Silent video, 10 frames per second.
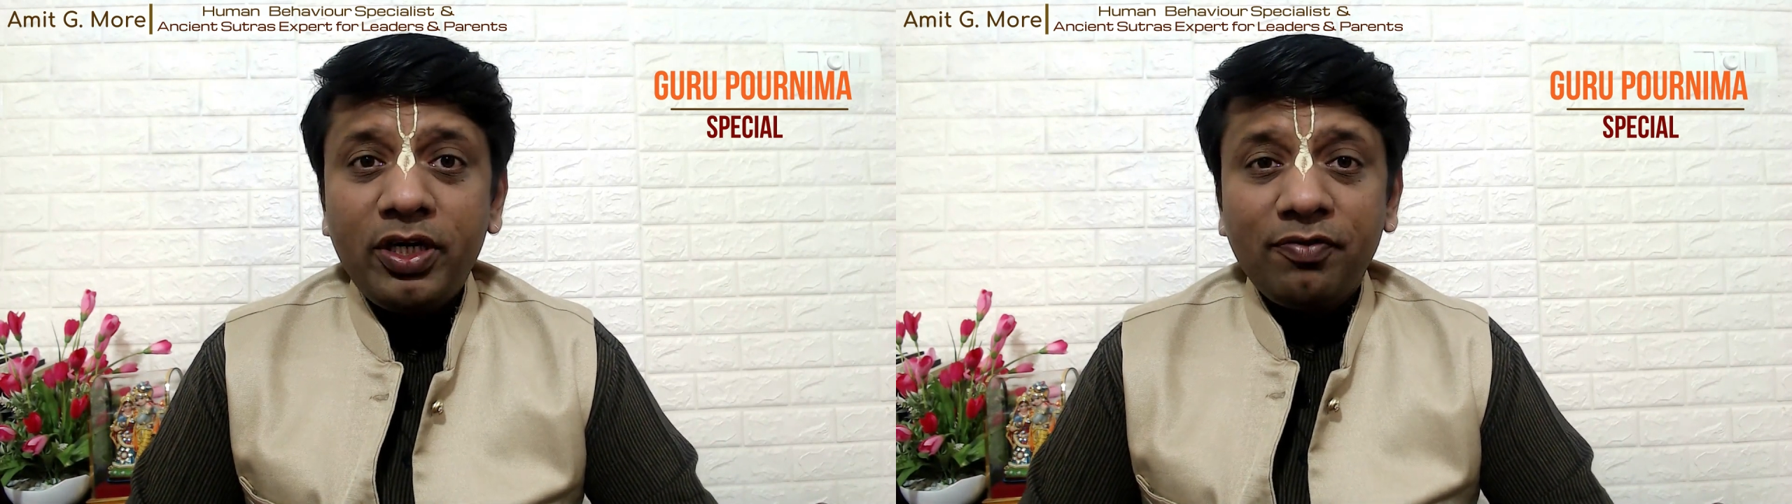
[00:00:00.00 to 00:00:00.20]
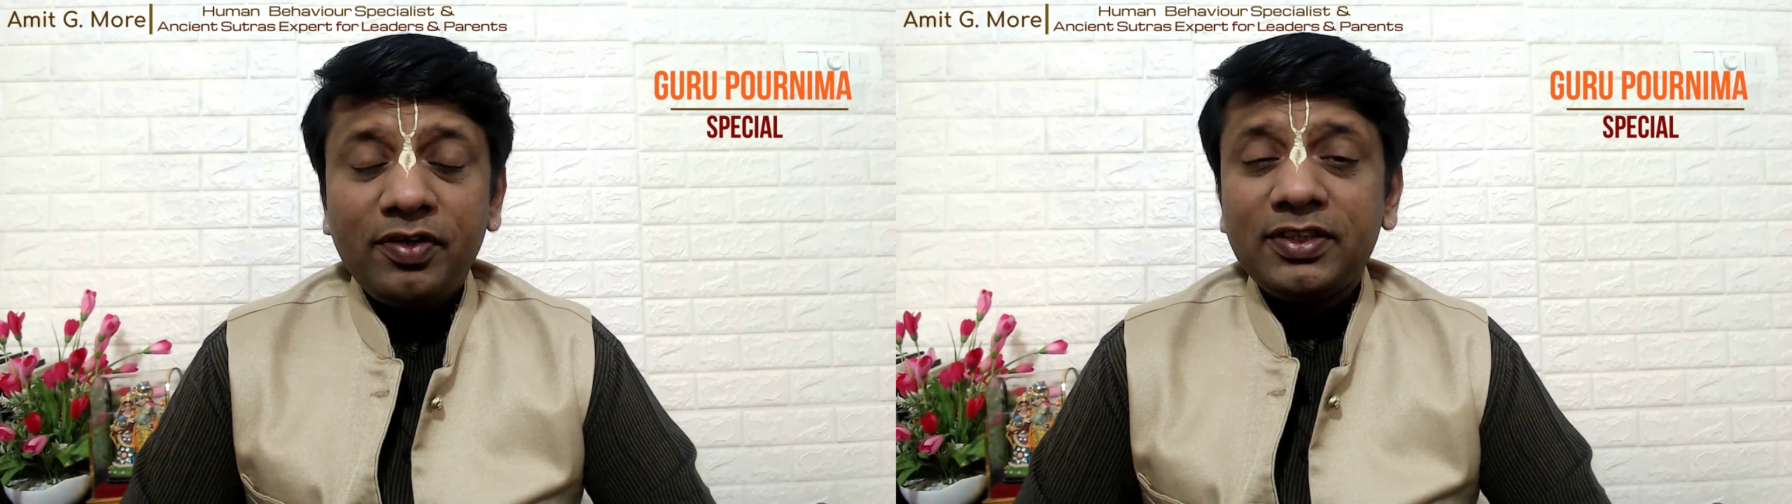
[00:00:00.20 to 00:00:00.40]

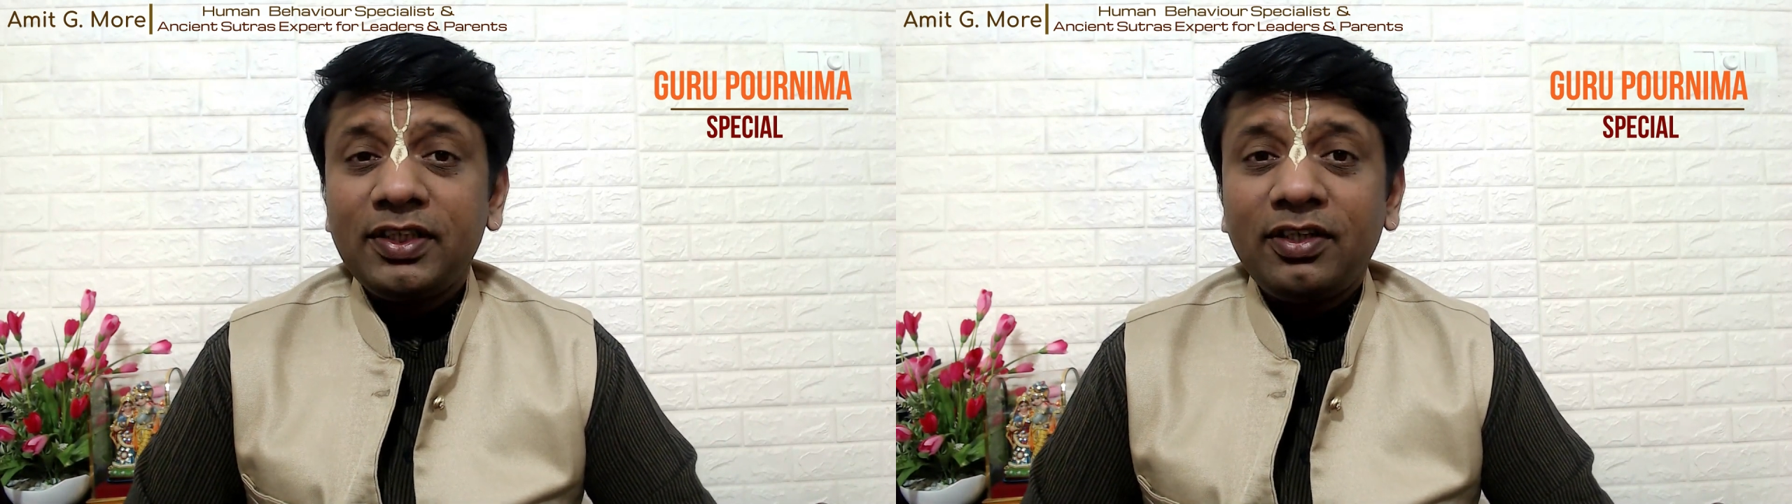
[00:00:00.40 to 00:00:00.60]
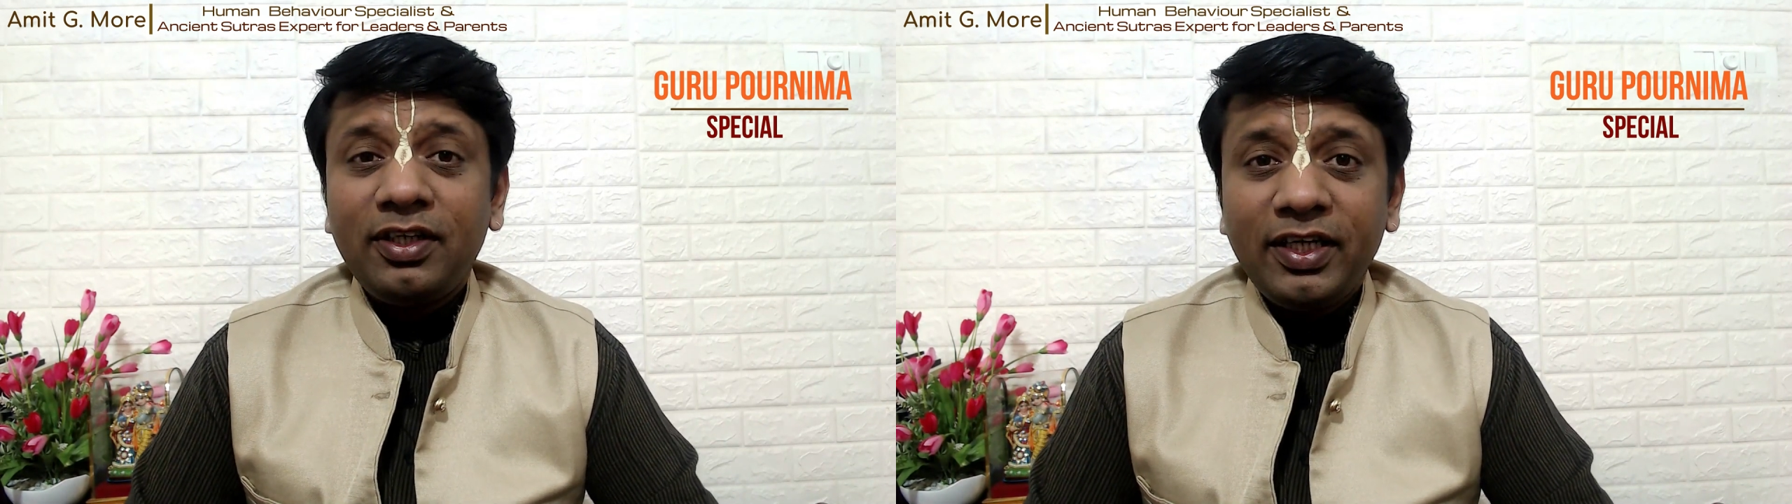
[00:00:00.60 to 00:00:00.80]
every
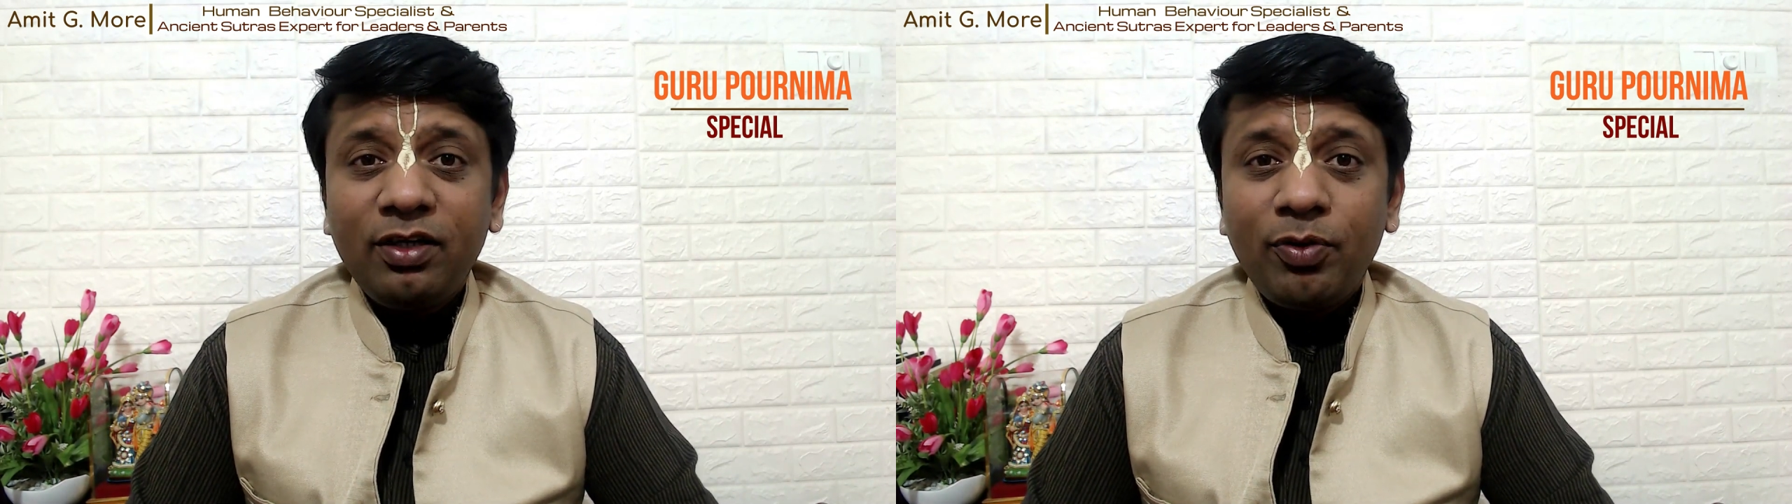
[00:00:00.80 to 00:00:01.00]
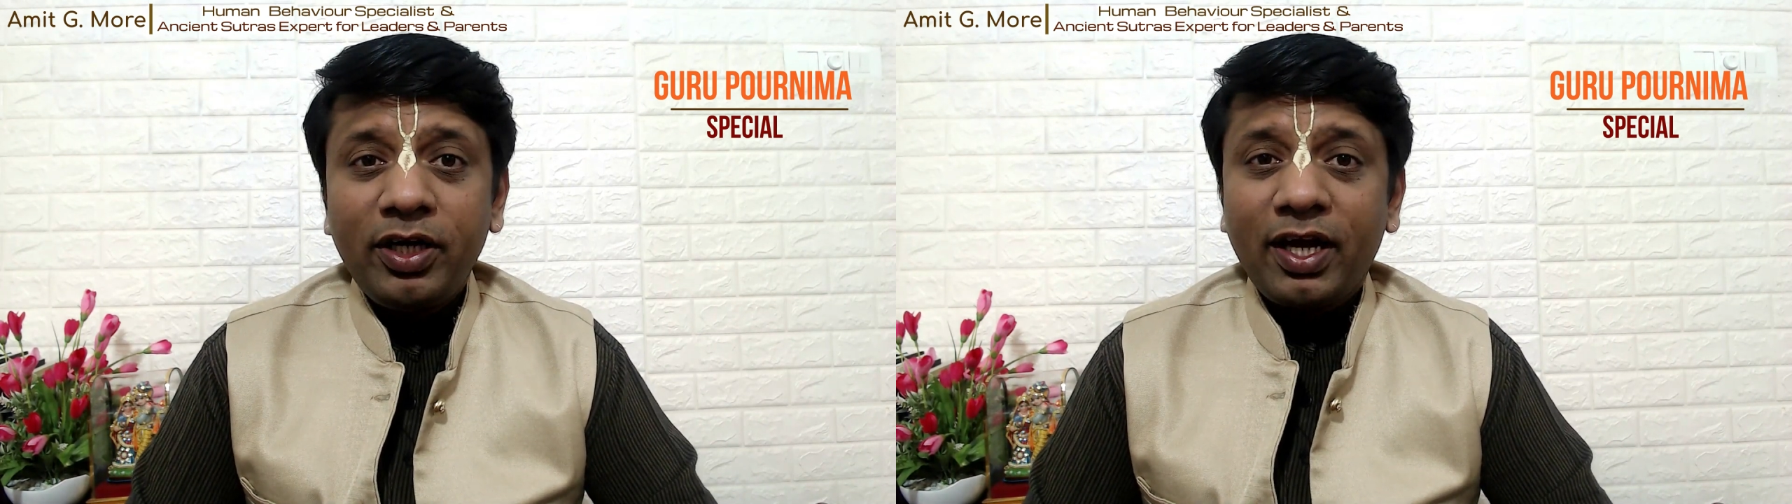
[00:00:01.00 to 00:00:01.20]
single day,
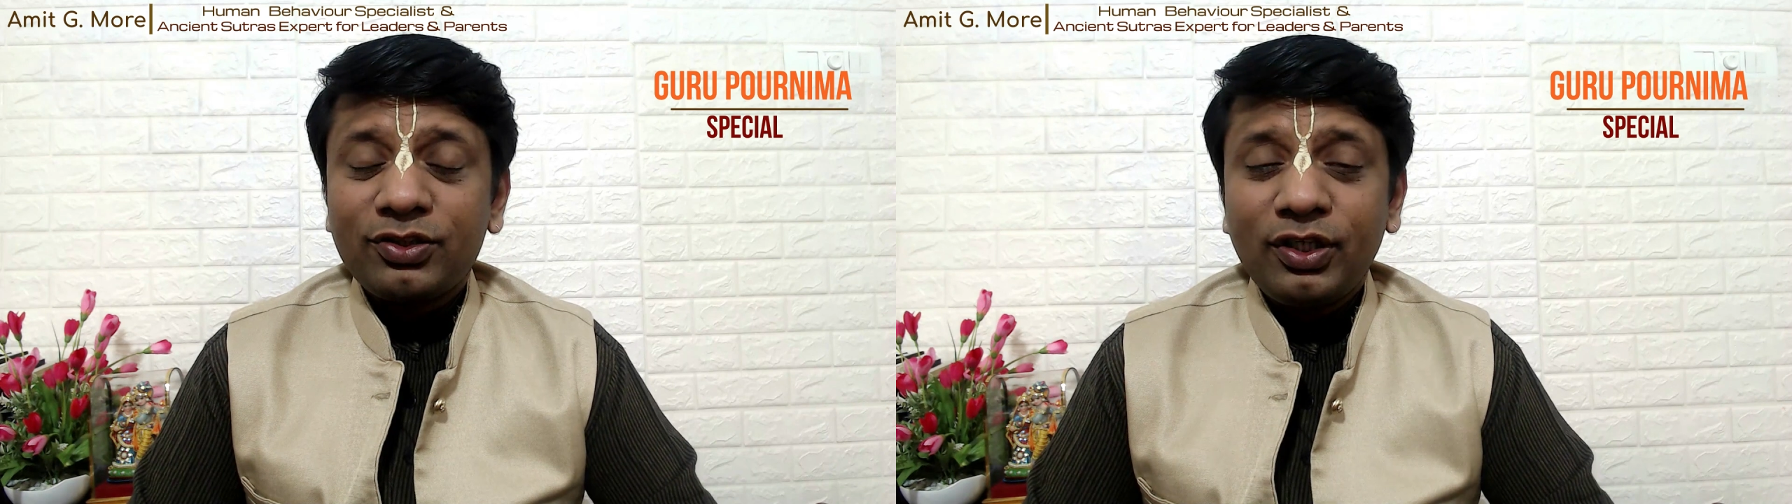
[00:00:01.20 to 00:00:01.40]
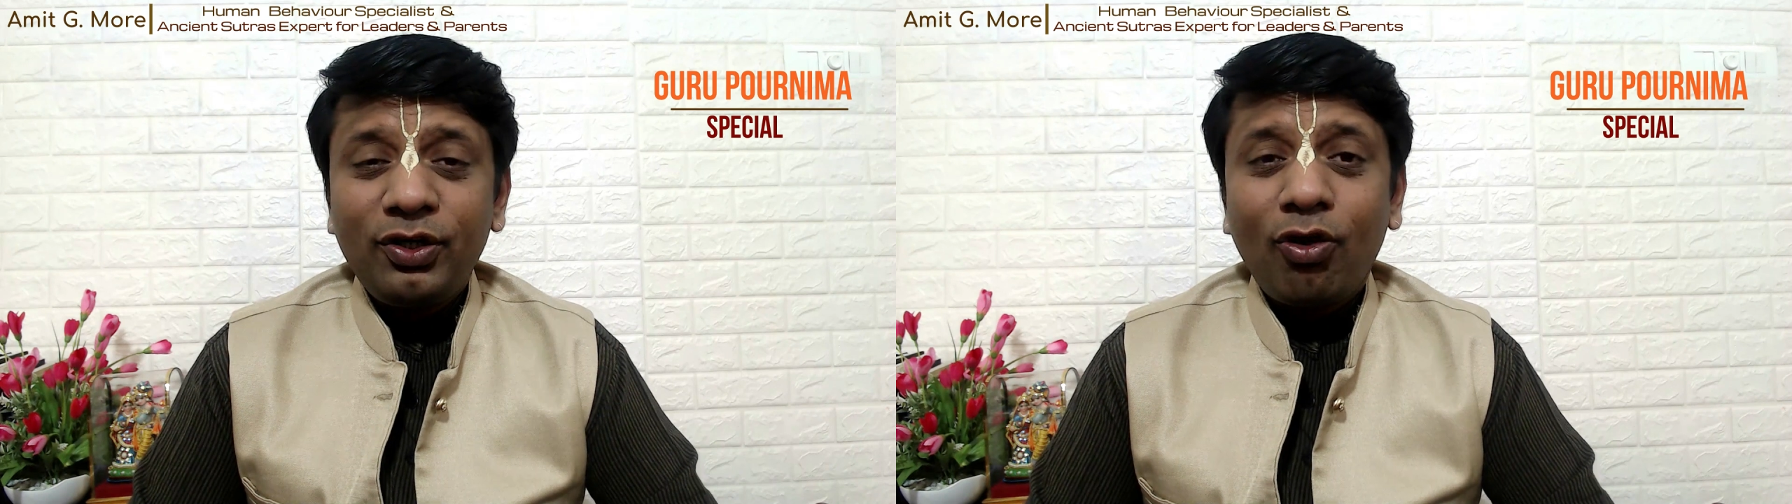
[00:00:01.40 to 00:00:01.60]
by
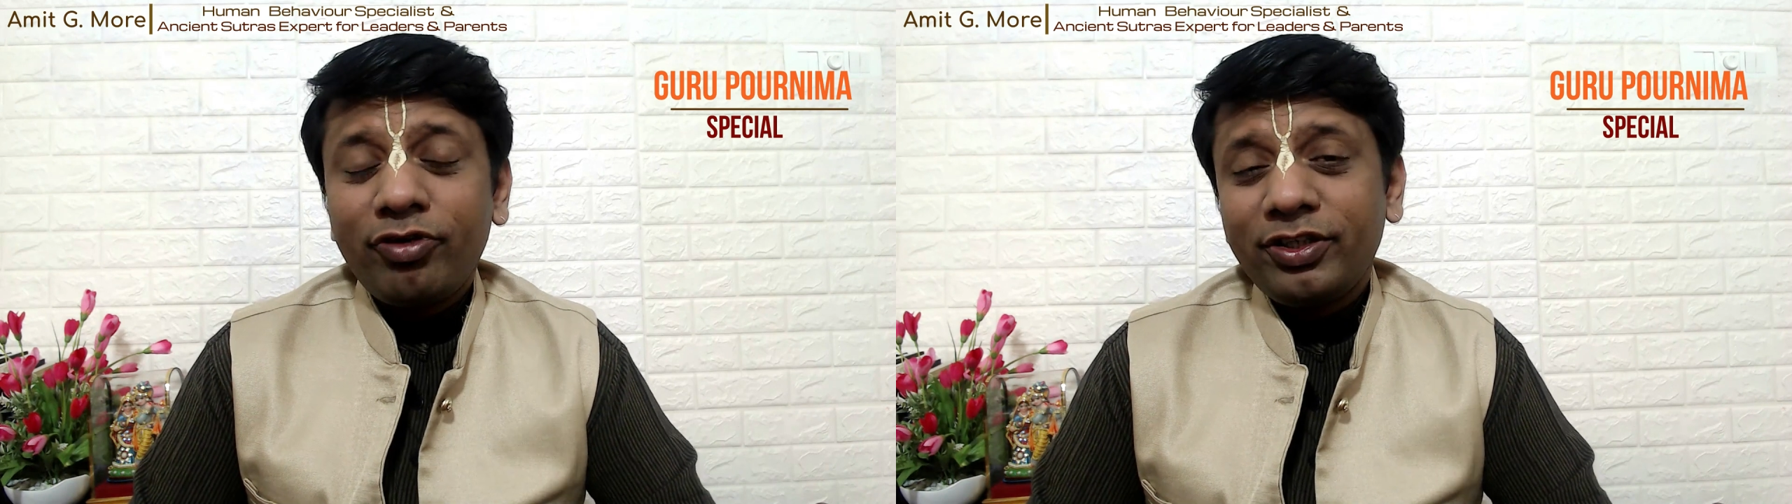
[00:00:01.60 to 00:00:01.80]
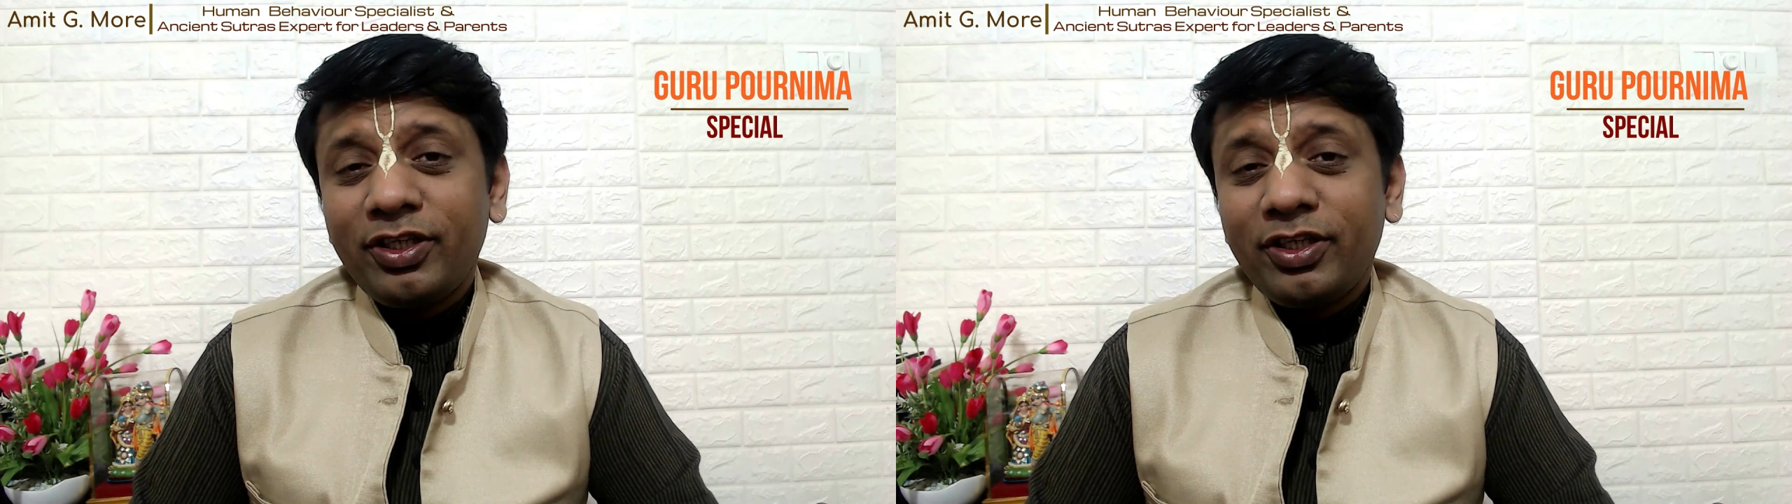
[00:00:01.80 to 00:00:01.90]
actually offering